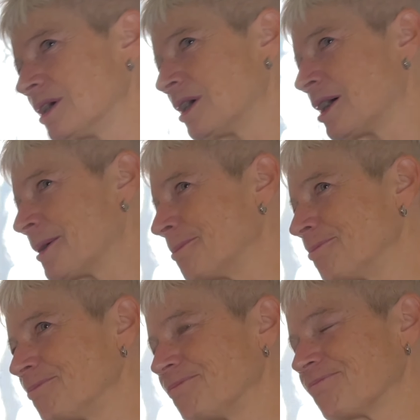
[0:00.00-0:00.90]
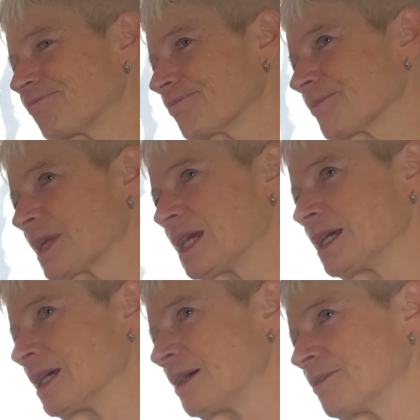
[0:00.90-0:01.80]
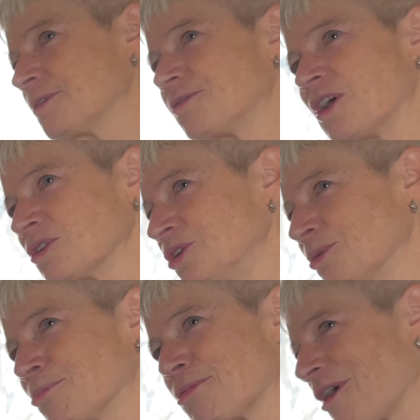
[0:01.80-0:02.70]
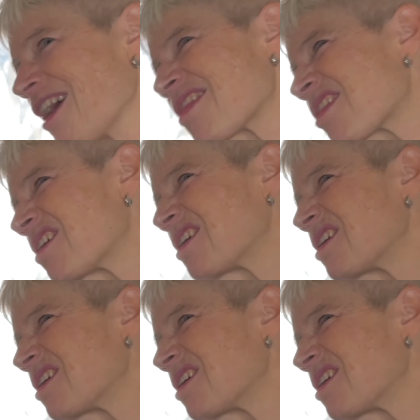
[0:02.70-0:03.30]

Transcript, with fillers: Um, mm. Follow your breath.